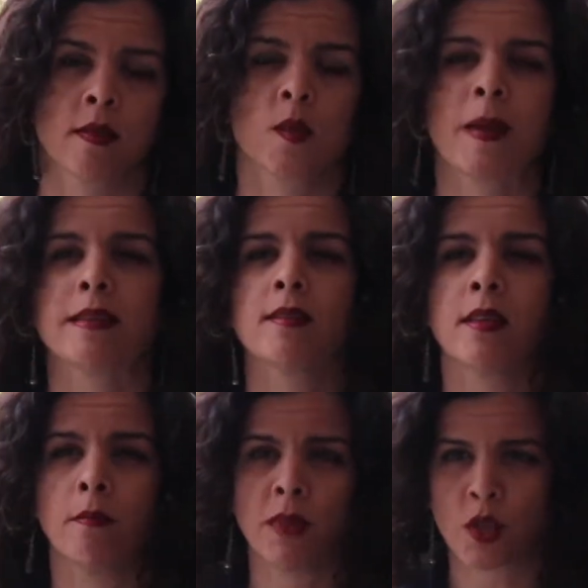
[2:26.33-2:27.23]
the
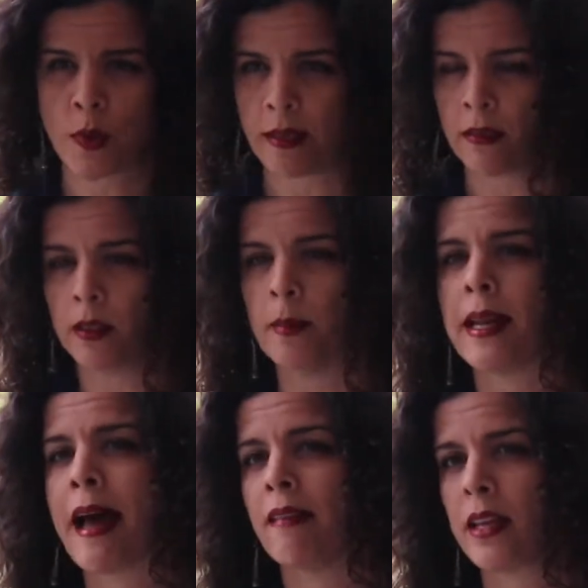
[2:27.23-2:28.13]
spaces in between, the
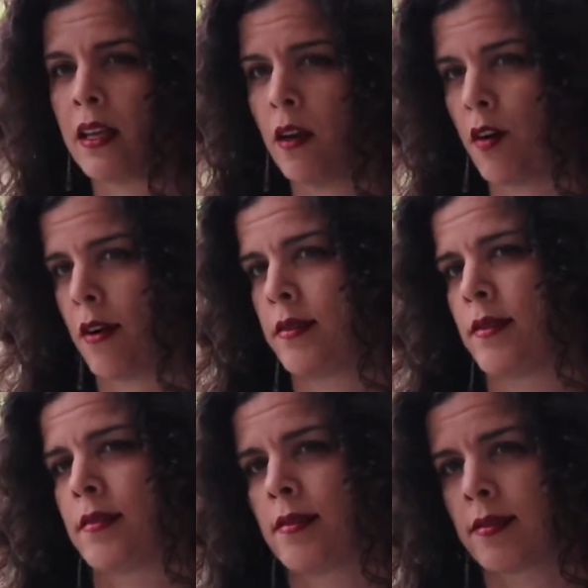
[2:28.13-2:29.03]
liminality of our
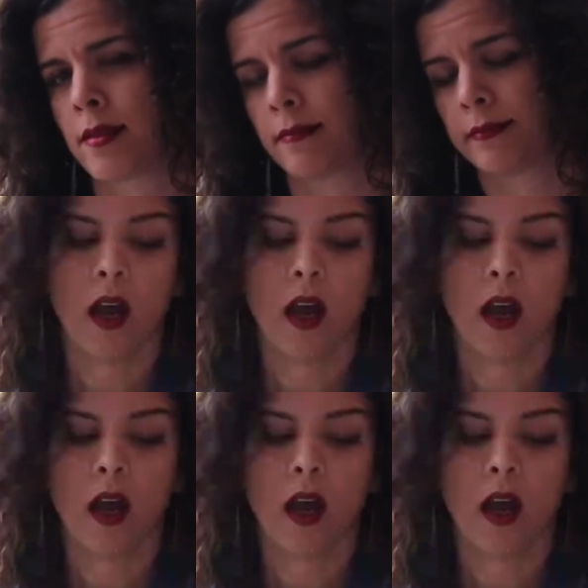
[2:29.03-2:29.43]
existence.